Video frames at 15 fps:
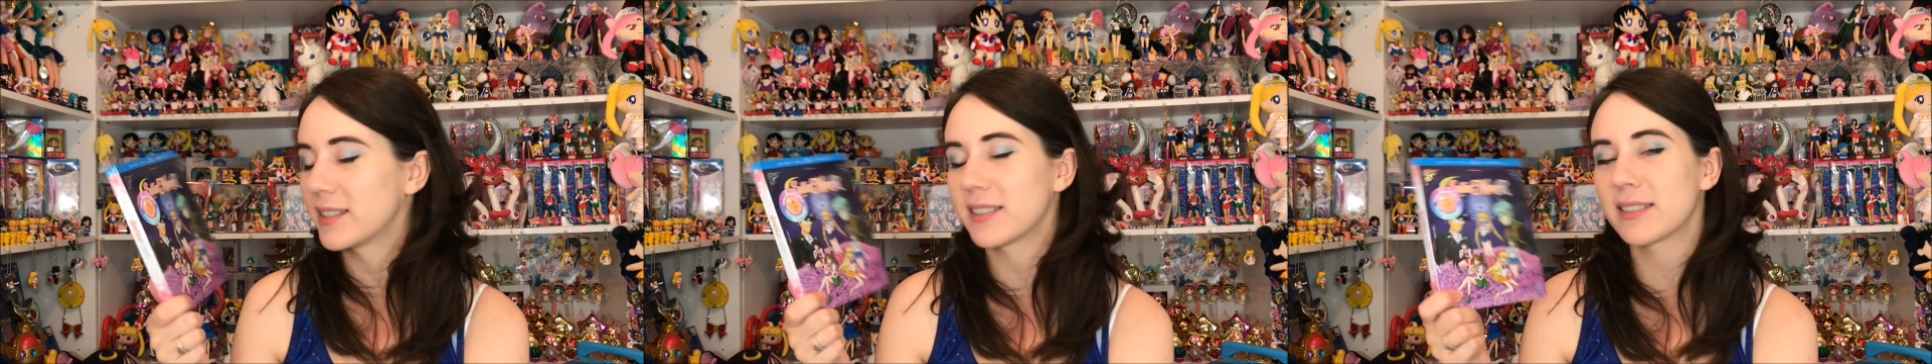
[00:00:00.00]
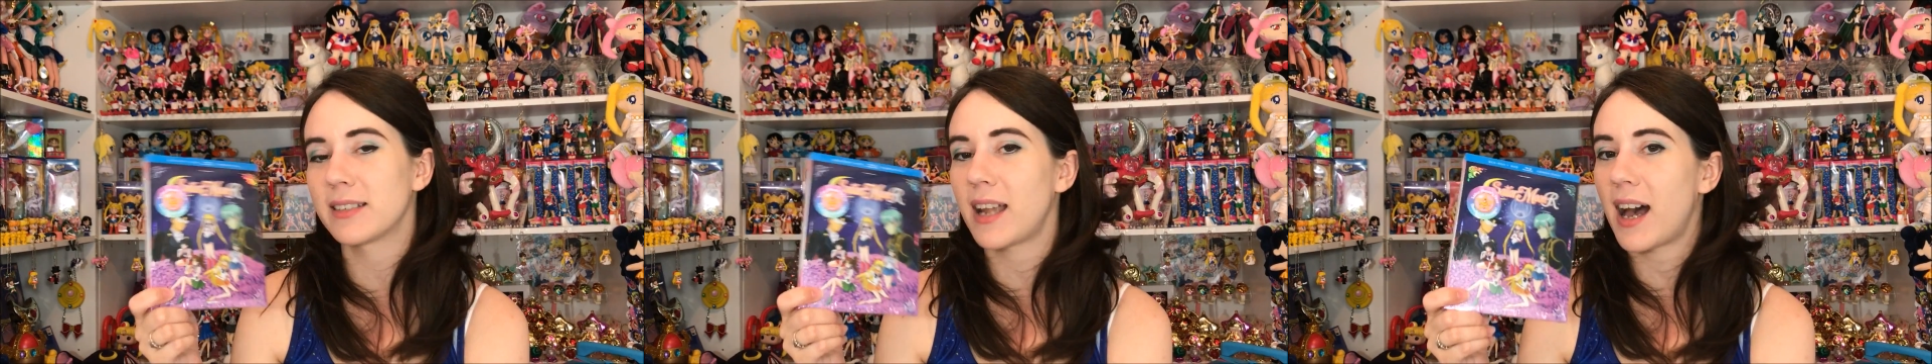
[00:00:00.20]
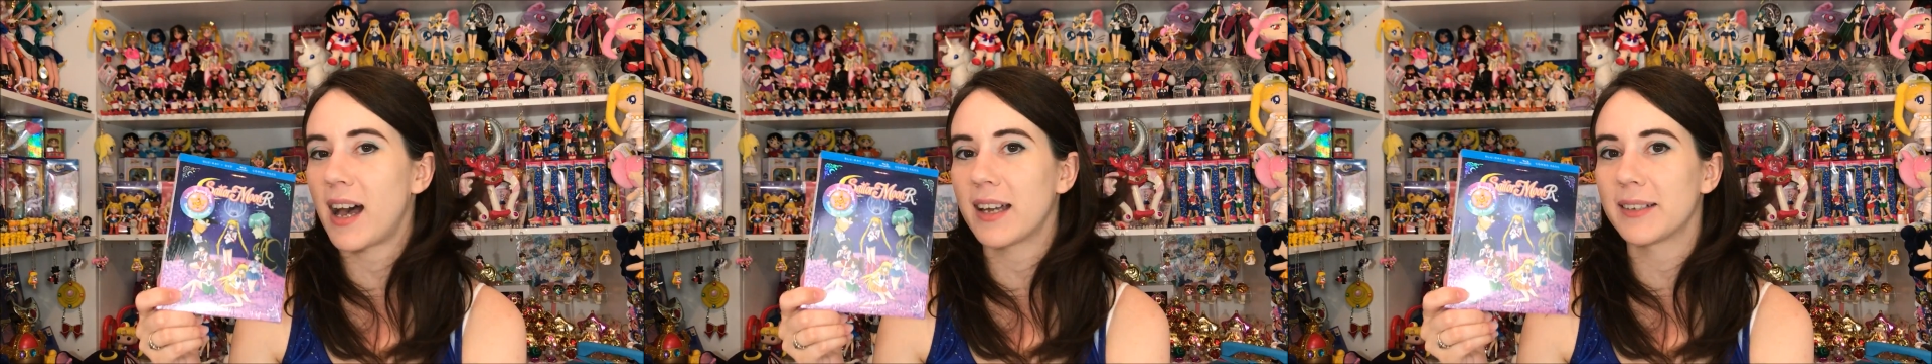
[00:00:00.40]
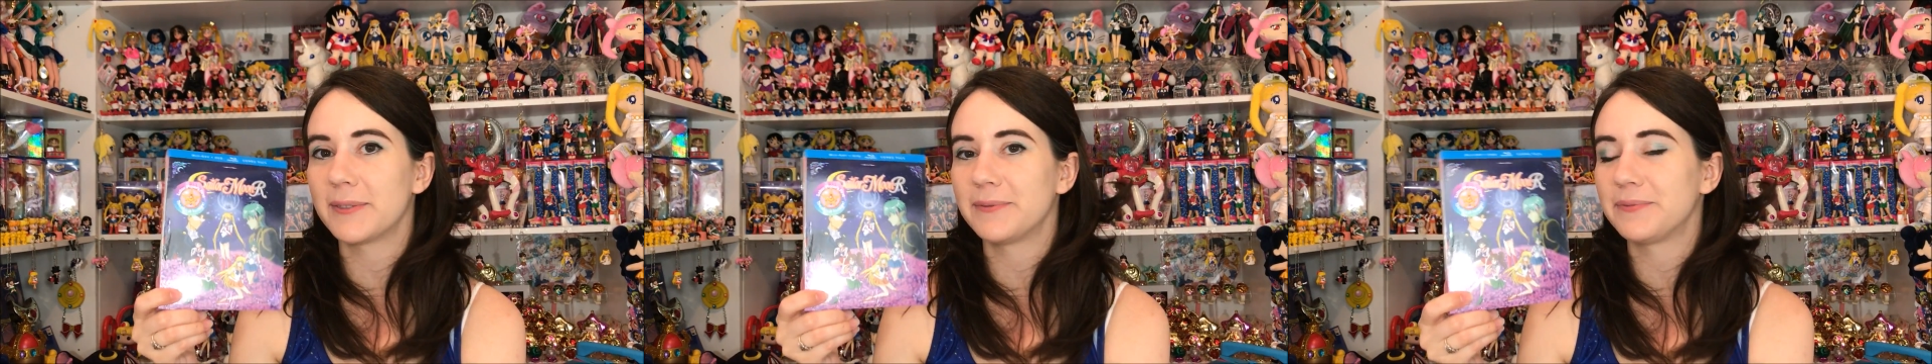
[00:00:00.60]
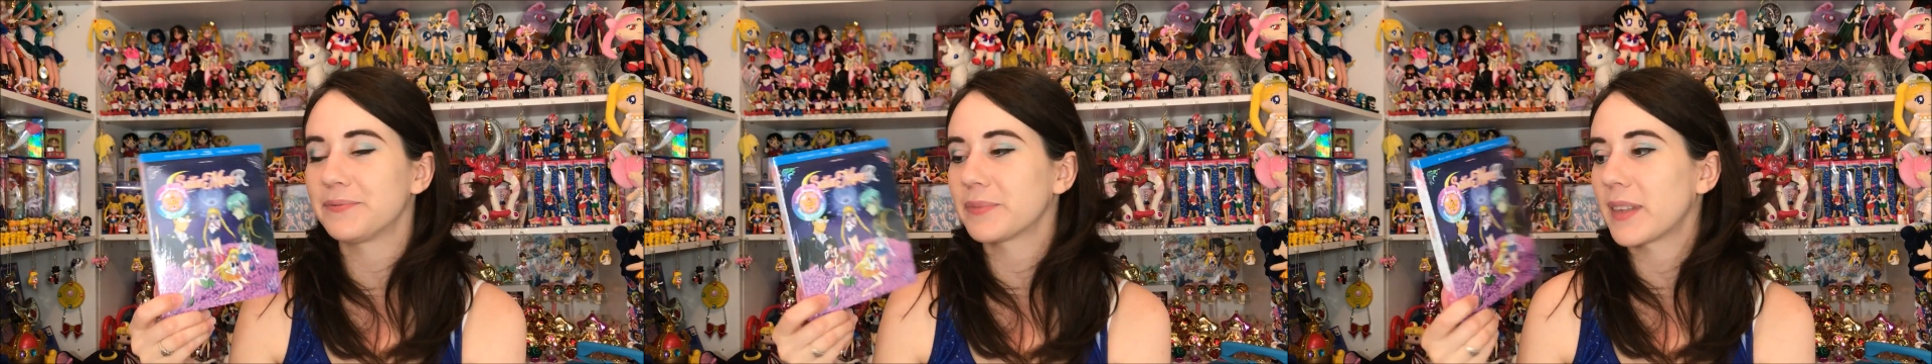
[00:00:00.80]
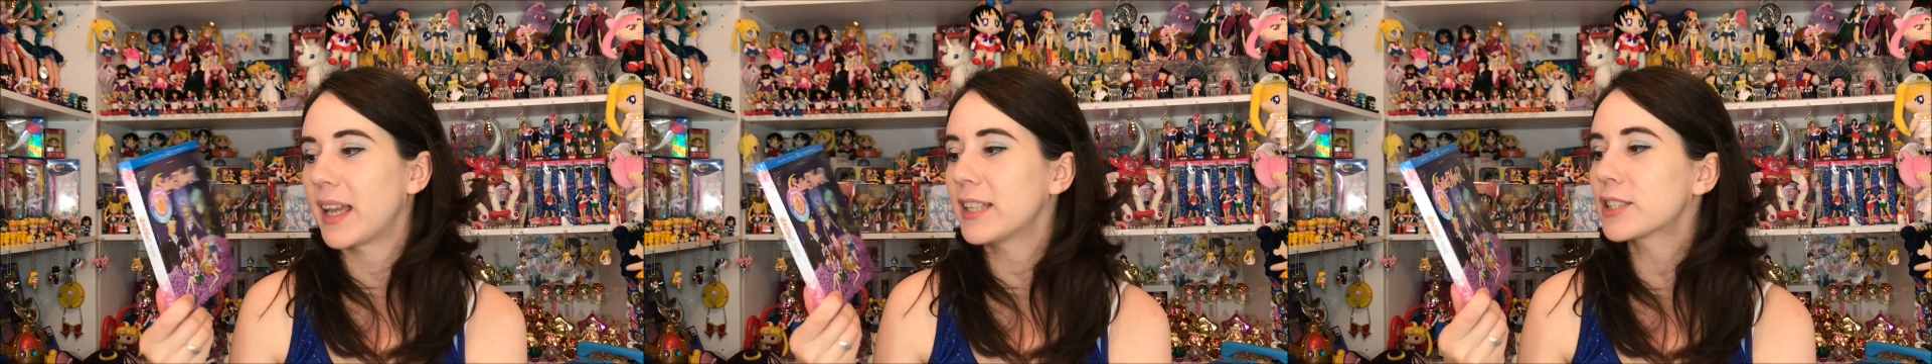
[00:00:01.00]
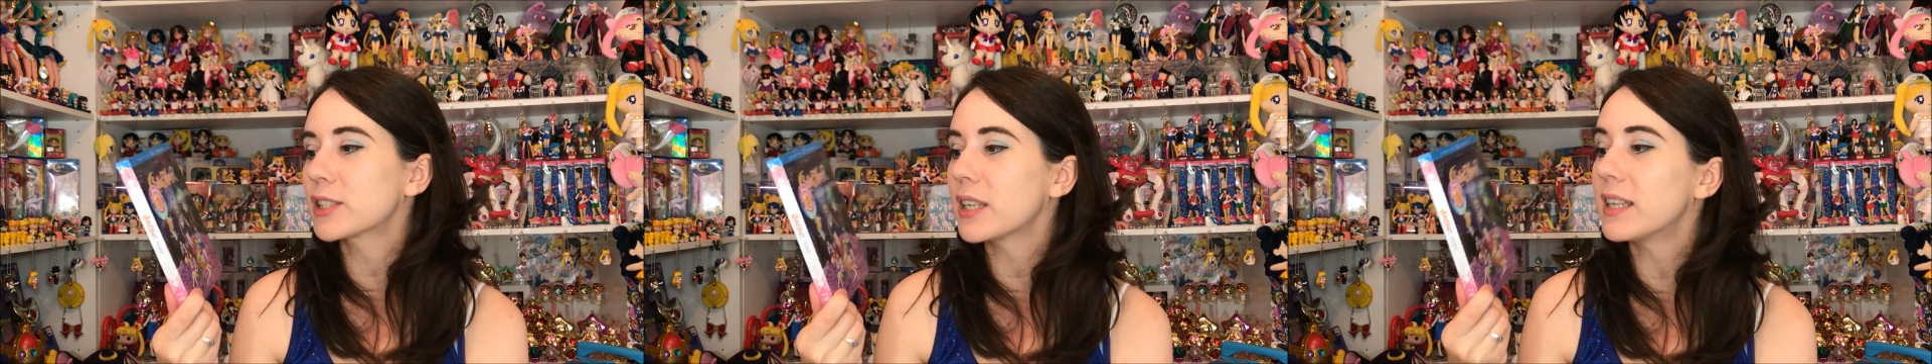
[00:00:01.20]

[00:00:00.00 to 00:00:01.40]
It's not, it's,